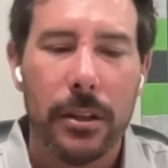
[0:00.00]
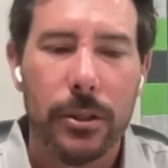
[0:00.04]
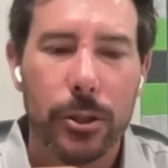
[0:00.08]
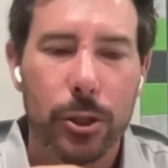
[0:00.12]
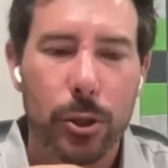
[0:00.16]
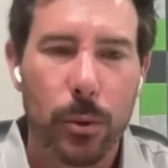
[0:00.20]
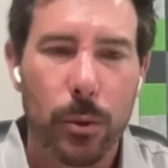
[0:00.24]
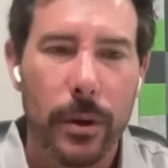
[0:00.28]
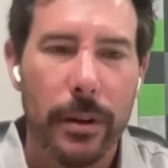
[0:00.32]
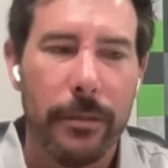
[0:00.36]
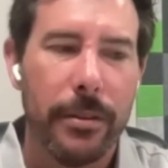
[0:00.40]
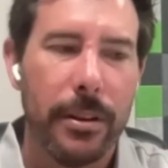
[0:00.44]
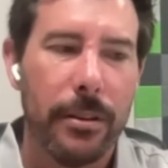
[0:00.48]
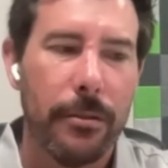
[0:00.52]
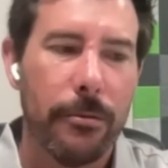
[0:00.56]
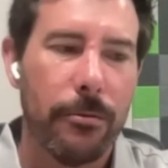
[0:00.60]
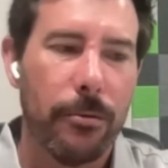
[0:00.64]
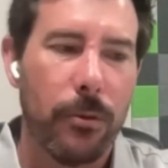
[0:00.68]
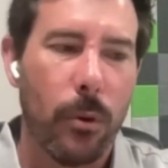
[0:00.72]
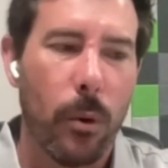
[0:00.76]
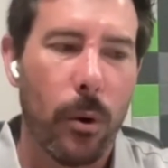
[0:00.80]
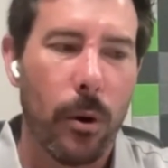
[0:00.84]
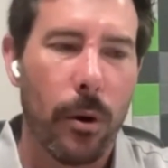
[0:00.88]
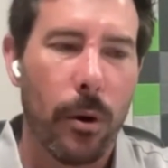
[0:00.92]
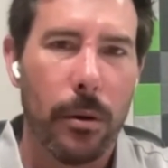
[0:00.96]
driven
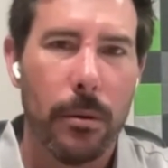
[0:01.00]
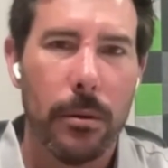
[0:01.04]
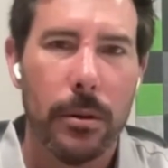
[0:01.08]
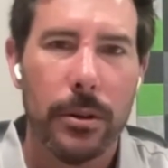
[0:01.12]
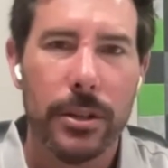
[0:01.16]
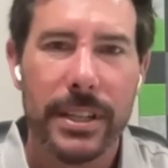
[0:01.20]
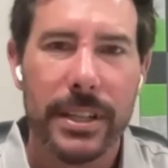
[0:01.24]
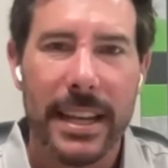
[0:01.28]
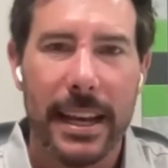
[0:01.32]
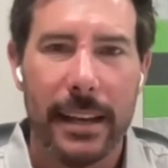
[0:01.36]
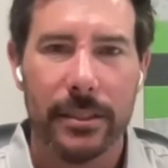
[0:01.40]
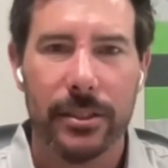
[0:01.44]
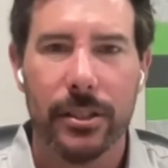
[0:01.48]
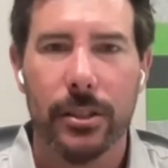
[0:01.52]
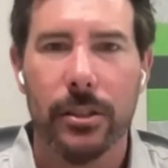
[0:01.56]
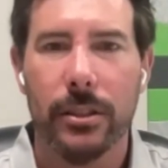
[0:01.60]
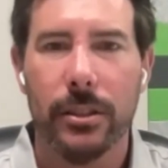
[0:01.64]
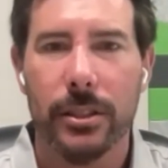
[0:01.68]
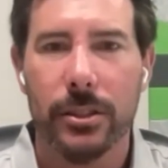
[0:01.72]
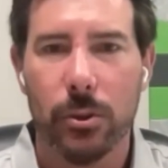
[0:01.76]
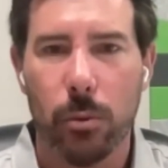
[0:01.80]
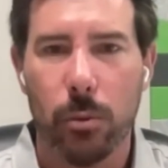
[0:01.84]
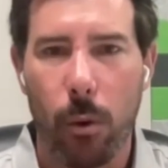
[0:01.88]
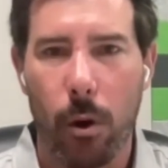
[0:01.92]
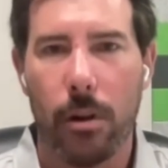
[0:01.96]
for
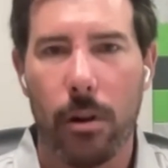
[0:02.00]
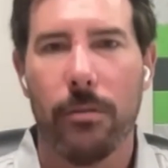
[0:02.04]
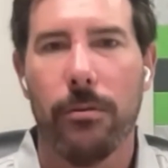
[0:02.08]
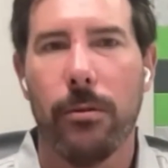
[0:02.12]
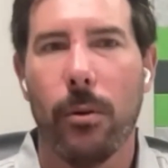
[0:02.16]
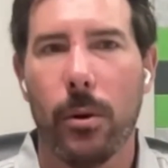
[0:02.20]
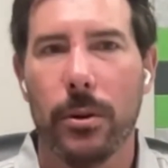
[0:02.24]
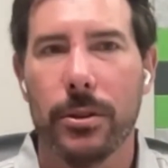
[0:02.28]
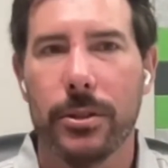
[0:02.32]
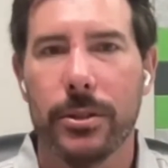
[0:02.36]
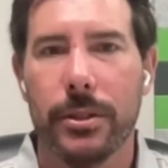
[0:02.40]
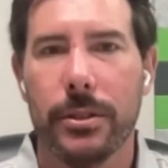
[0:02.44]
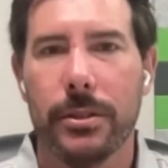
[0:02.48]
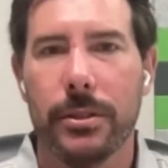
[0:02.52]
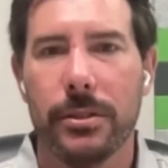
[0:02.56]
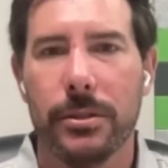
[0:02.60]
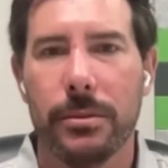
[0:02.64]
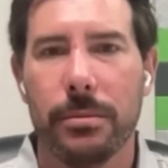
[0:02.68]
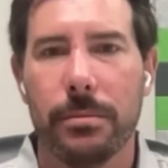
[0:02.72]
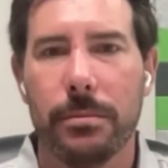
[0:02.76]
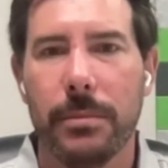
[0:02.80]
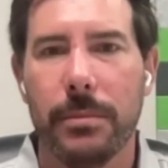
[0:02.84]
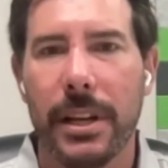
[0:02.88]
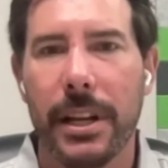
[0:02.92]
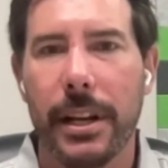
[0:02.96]
deskless
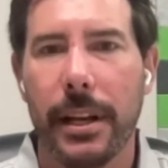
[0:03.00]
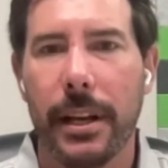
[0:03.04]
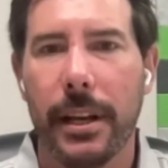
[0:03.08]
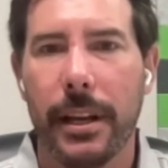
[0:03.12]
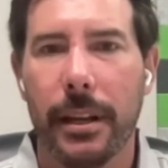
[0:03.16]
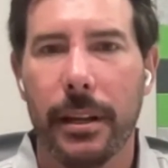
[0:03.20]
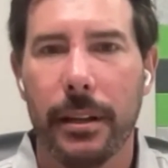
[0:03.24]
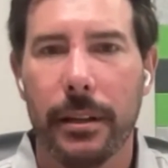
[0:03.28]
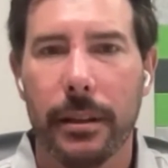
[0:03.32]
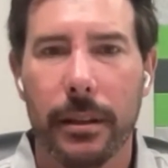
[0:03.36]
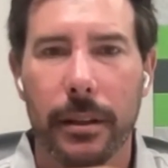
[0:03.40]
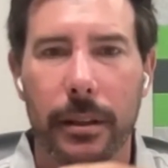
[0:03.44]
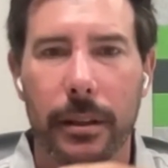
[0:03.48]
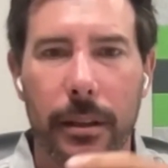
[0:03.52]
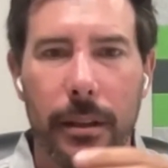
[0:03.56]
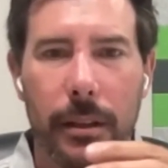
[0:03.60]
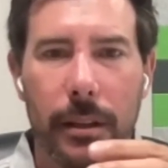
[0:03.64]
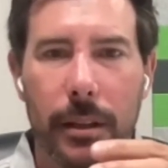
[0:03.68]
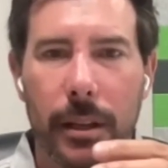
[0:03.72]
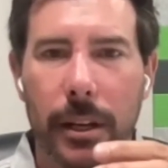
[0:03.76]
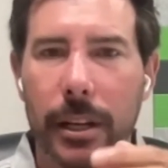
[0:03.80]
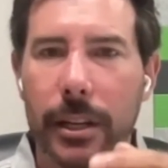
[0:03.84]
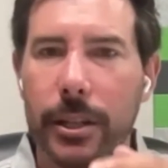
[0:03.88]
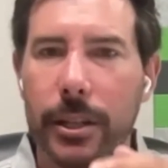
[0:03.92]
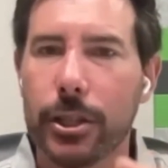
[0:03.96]
workforces, meaning
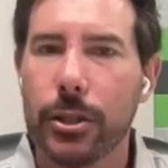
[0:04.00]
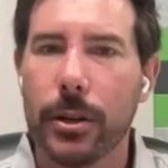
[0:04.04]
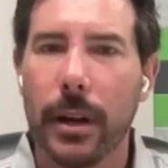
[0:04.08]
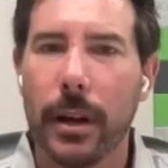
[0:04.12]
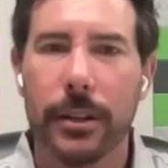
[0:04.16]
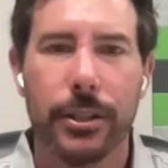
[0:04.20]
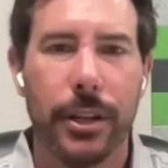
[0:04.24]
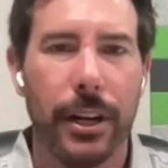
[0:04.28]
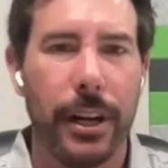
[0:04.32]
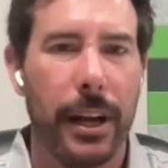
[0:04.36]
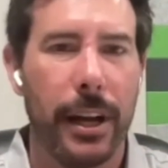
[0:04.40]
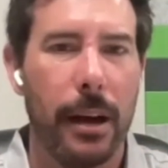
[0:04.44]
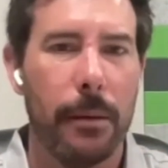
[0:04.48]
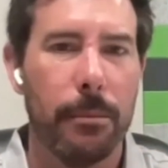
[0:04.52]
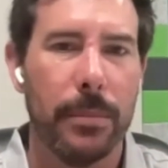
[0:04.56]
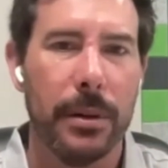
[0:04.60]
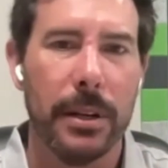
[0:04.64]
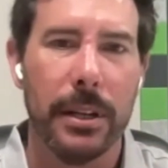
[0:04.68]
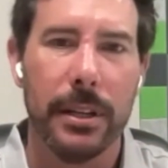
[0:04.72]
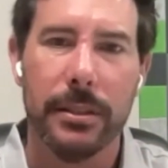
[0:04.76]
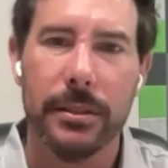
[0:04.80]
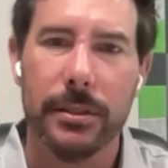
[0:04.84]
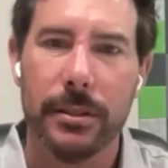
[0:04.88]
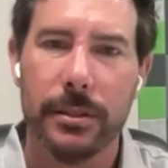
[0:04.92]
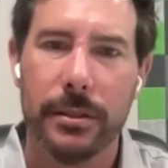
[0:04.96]
the construction
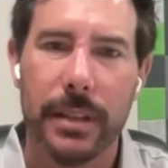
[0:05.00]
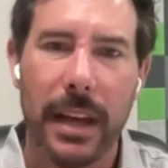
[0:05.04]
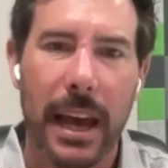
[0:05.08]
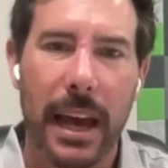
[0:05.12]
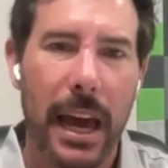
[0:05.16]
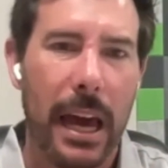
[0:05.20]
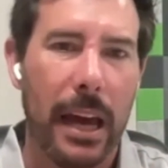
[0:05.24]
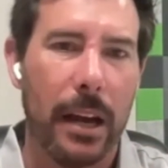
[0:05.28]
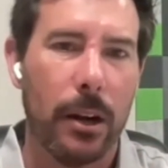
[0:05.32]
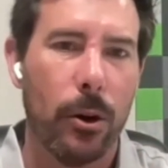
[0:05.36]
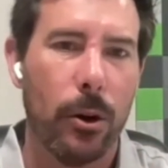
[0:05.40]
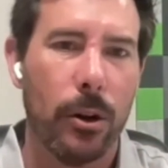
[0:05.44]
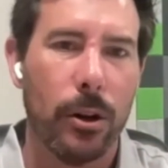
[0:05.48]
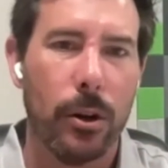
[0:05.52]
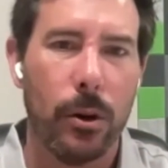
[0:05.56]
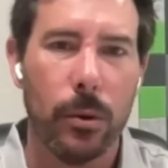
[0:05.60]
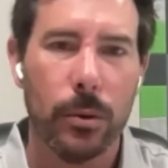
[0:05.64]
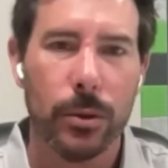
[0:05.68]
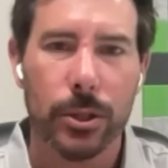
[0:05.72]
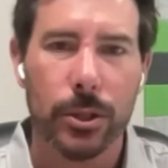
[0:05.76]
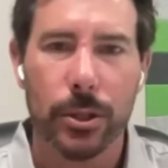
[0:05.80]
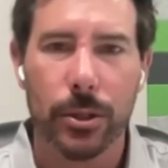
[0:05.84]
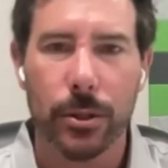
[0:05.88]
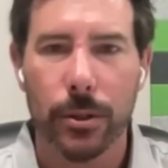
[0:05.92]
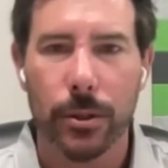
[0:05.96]
companies, the
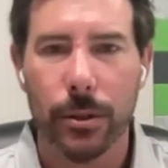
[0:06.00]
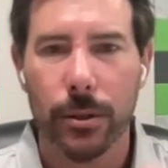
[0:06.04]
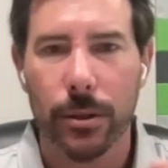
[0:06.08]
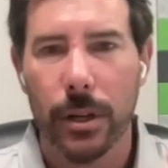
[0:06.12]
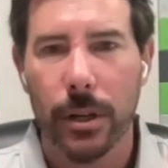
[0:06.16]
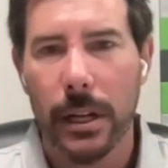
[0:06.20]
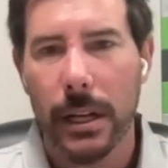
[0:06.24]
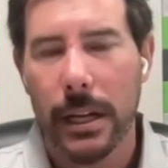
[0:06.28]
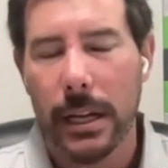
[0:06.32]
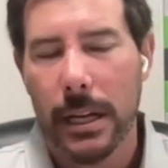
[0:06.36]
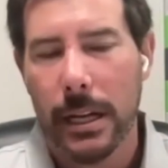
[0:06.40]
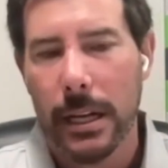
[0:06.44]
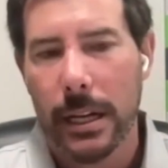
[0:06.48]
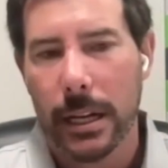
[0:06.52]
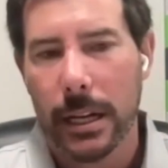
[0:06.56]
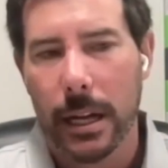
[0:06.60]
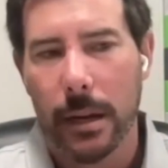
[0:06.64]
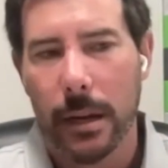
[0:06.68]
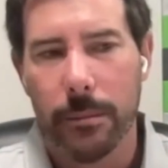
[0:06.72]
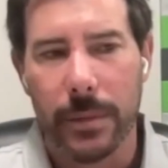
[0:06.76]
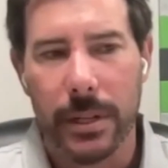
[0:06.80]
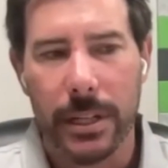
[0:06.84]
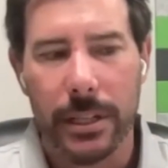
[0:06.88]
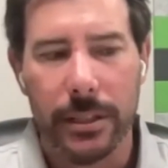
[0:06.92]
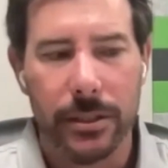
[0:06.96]
agriculture
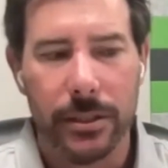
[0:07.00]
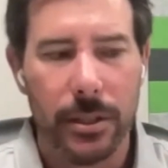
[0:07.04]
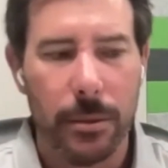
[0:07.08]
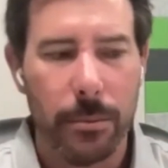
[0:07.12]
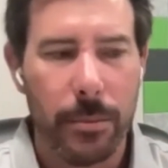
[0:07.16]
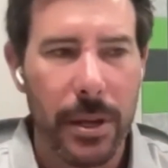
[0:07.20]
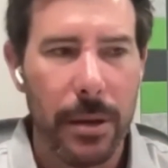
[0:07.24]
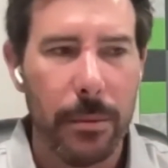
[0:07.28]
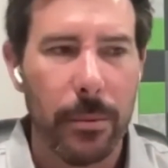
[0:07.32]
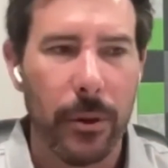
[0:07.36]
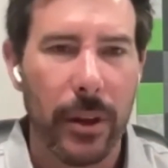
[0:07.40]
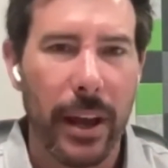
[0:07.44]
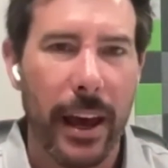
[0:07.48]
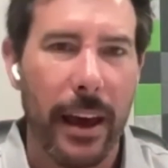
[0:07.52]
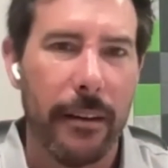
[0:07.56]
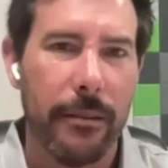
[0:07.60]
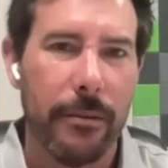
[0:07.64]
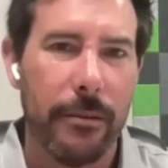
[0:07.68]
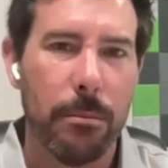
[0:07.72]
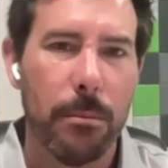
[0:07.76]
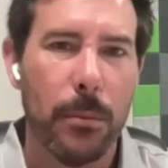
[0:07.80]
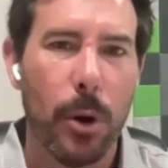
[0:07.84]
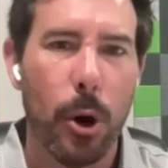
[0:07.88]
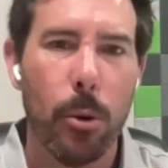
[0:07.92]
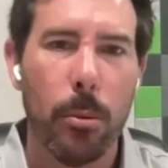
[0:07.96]
companies, the people that have
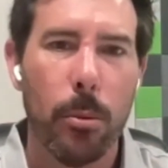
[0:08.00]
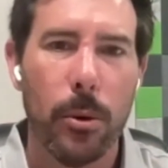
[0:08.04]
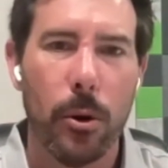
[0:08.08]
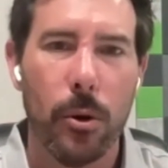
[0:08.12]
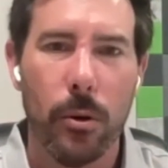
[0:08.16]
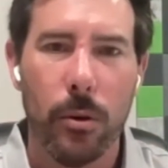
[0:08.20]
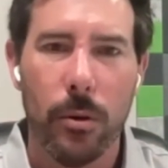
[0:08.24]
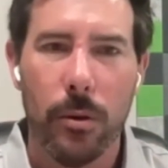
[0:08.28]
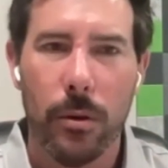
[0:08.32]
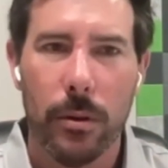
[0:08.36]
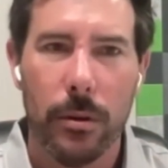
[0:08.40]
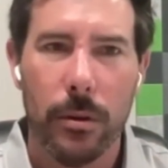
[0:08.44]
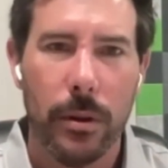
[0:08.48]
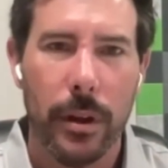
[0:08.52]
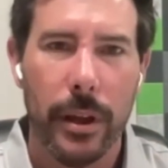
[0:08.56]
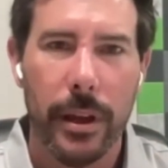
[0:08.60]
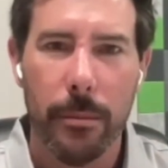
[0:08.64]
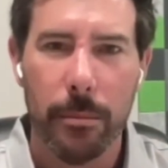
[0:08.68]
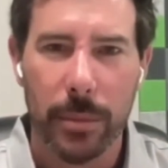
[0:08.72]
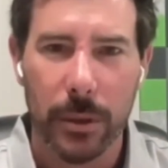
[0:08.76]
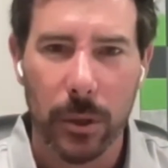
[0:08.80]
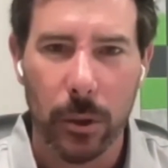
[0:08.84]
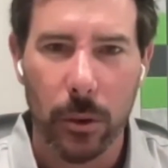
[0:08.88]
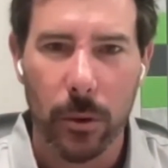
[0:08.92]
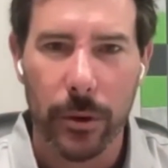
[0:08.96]
mobile
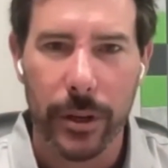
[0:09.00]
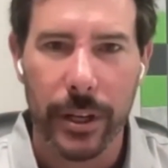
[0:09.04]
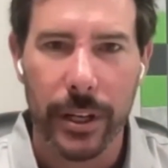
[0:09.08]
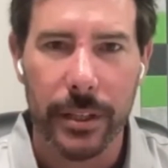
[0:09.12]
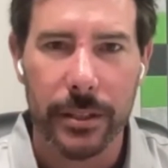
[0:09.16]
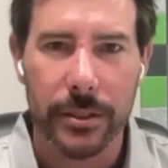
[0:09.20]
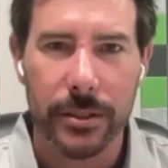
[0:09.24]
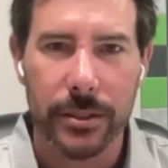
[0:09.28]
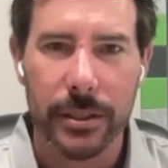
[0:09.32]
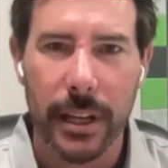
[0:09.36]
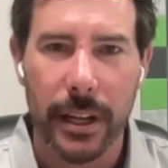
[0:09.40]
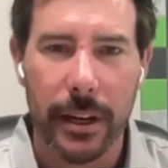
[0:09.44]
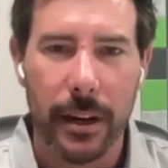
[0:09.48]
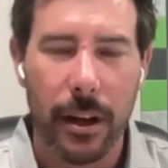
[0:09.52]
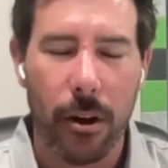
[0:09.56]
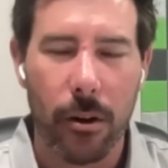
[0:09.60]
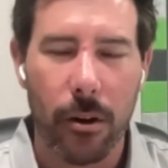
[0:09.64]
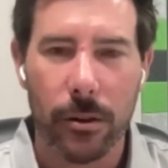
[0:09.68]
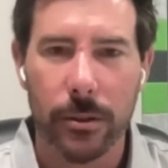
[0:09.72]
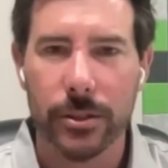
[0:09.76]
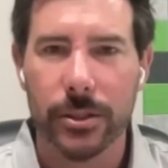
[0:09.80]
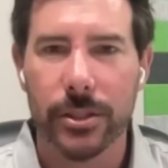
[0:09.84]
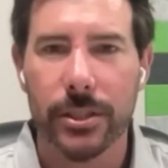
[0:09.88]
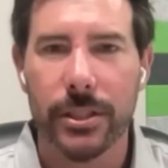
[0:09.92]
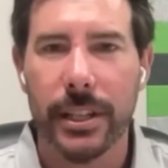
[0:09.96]
employees that
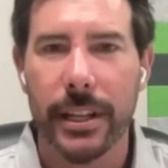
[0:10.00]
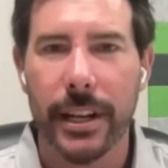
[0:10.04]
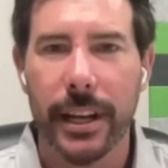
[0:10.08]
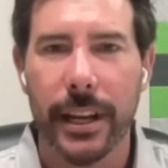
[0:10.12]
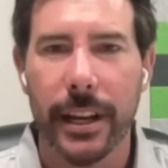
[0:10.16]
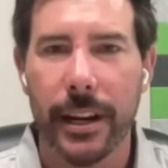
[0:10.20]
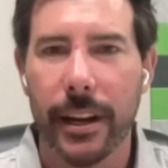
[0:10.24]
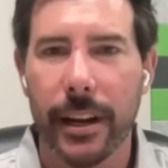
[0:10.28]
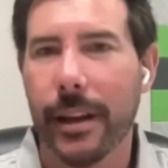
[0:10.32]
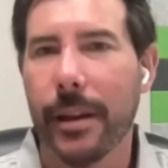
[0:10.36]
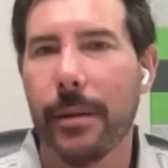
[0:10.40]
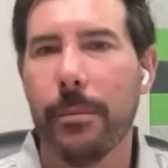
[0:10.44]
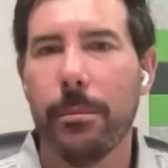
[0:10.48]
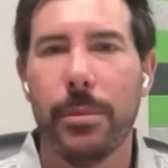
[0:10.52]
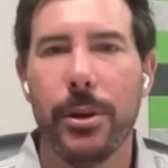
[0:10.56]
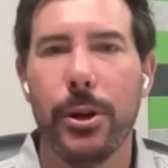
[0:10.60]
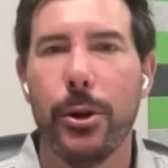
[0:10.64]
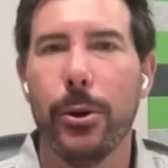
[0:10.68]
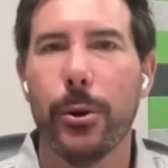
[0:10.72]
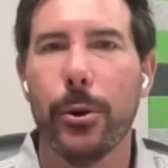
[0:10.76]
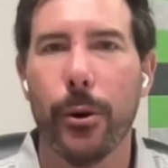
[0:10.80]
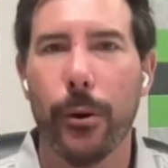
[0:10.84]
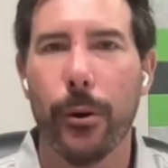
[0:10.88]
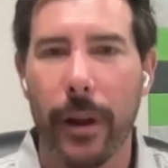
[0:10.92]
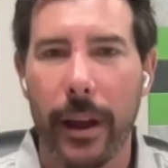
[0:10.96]
aren't sitting at a
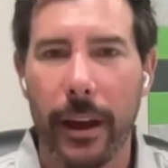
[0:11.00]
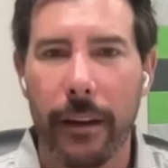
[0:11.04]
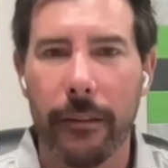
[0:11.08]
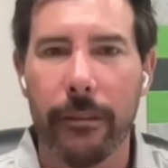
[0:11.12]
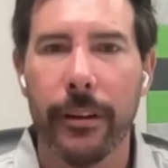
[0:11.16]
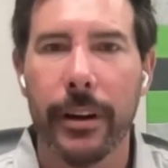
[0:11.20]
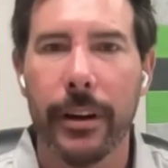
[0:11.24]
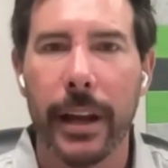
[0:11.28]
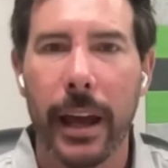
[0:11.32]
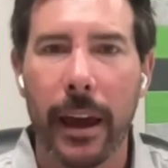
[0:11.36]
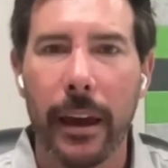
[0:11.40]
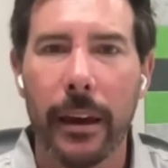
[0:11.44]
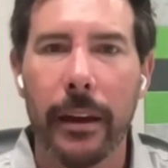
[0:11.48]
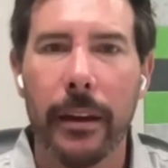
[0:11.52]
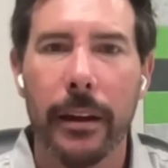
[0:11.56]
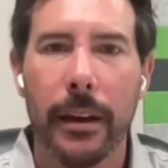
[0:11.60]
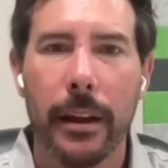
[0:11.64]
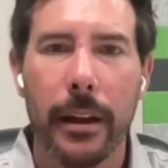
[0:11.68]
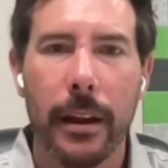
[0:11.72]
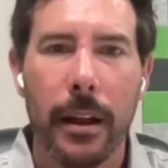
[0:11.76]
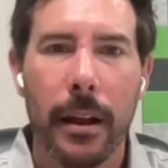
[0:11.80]
computer every day.